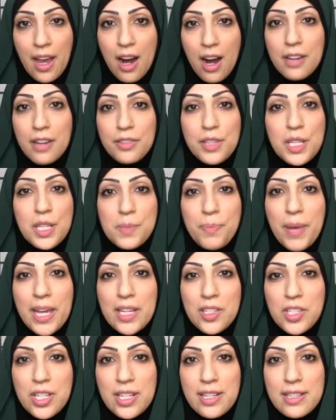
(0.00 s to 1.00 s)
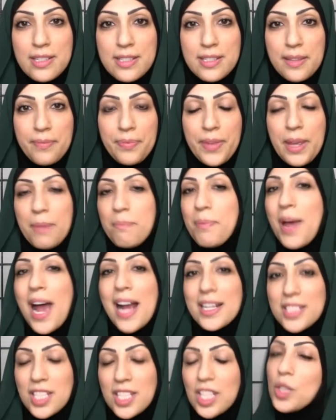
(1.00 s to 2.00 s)
Are these pages
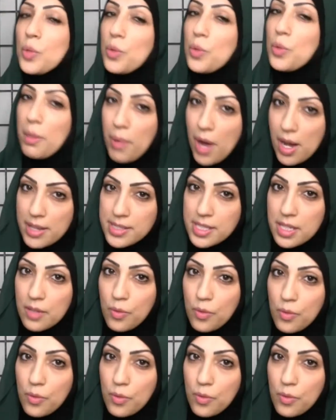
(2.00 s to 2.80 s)
impacting you in a positive